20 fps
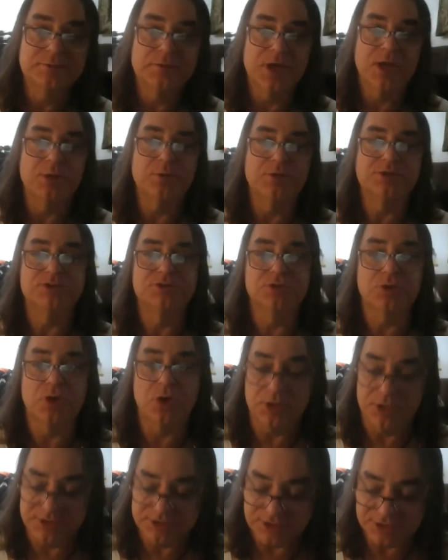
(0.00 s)
I would
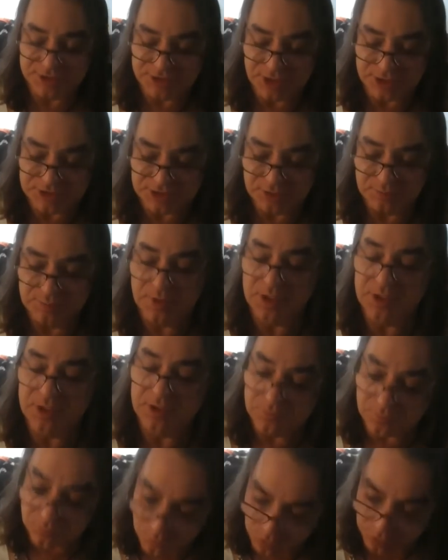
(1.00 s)
strongly suggest a bucket
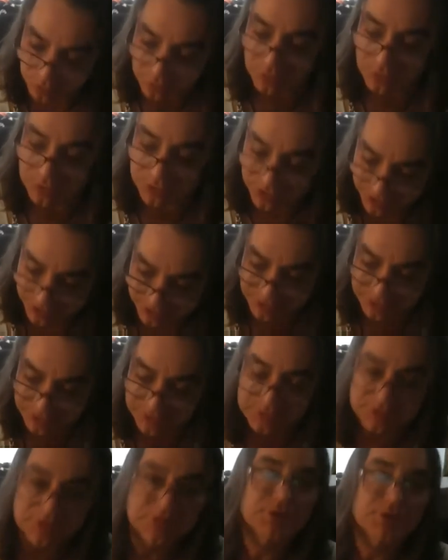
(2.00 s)
of water on hand,
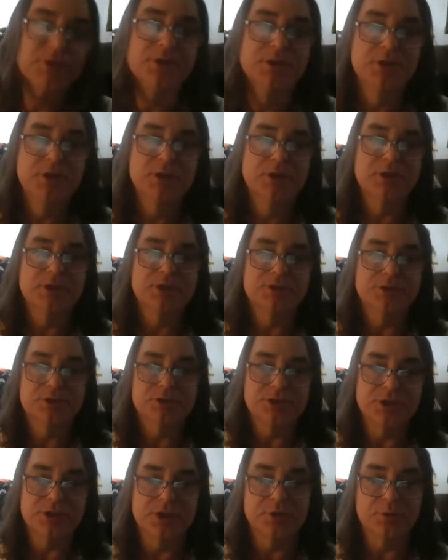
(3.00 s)
because you're
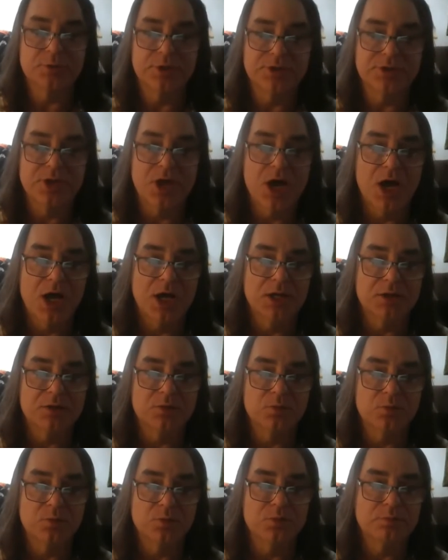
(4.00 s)
dealing with hot
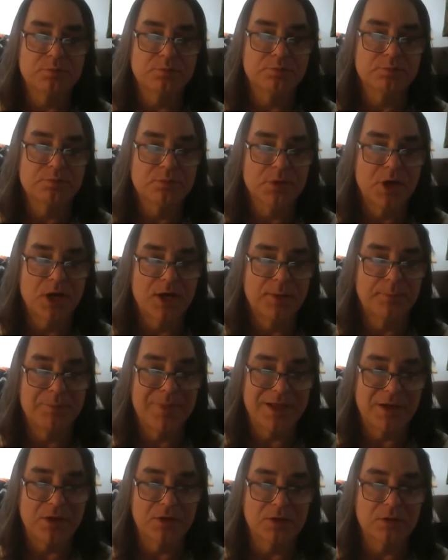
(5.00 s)

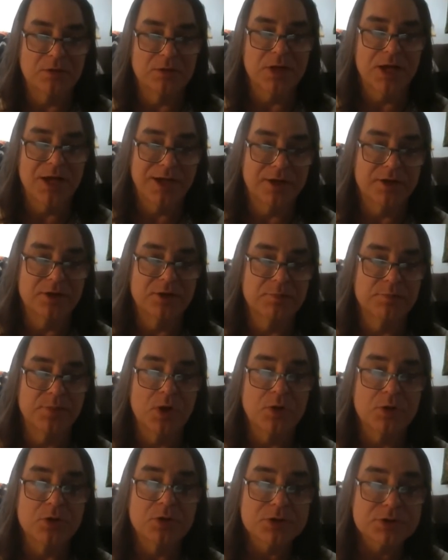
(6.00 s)
metal iron
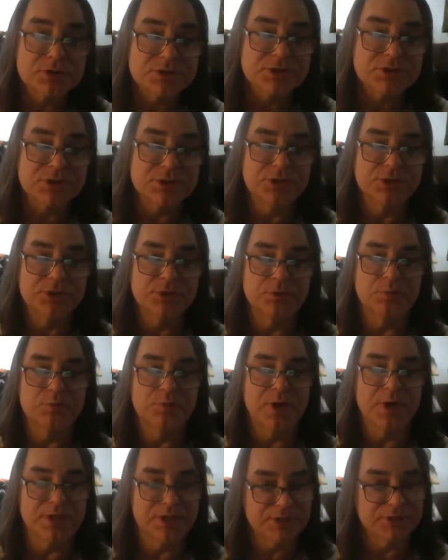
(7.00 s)
pokers, and you
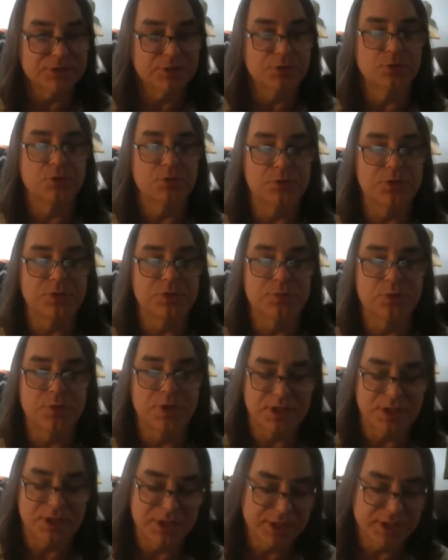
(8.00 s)
might need to cool them
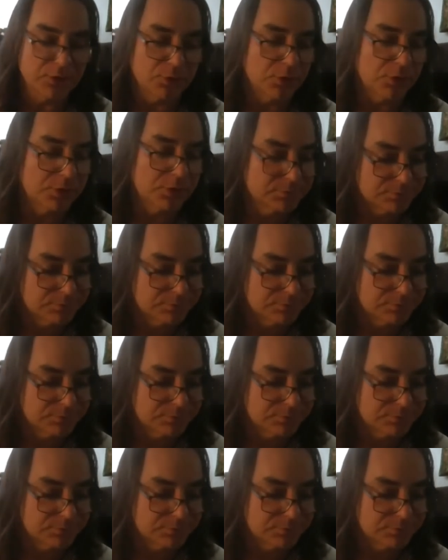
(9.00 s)
quickly, or